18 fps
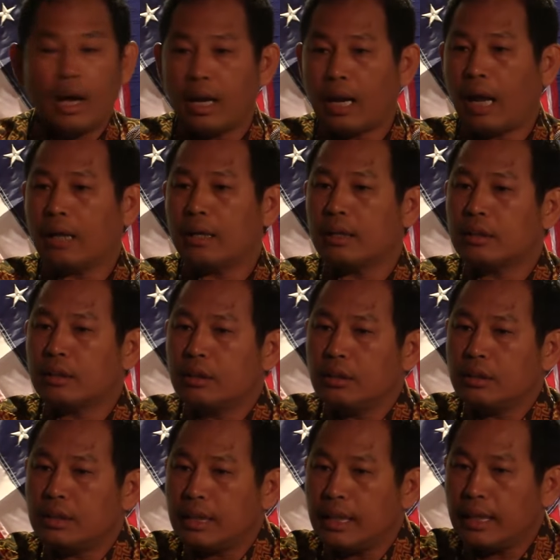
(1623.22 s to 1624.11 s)
Hala,
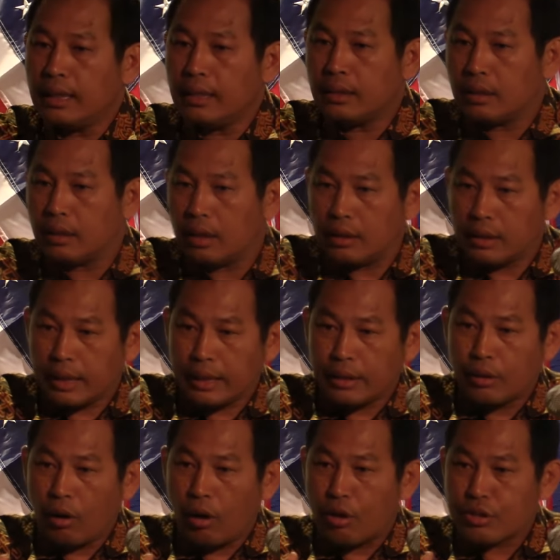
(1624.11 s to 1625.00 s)

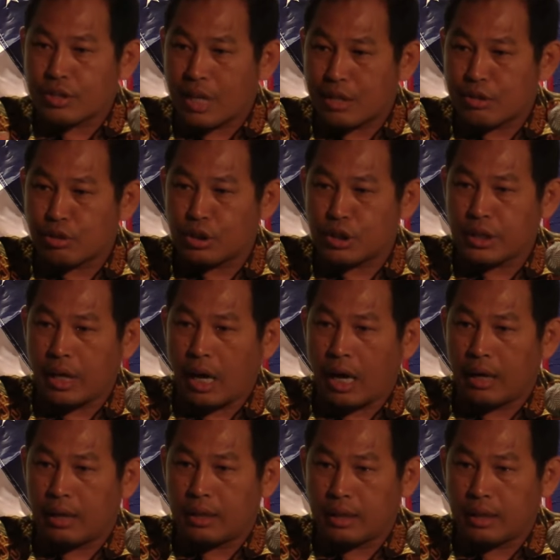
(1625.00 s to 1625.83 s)
the Don Sansuji,